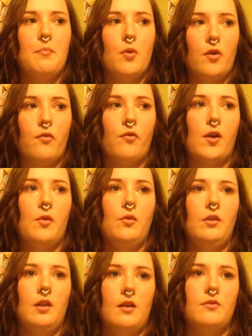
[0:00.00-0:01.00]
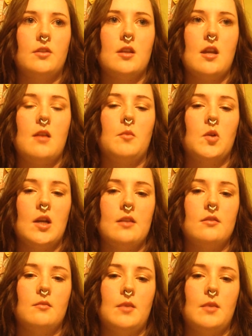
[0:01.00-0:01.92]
boyfriend loves the name Grayson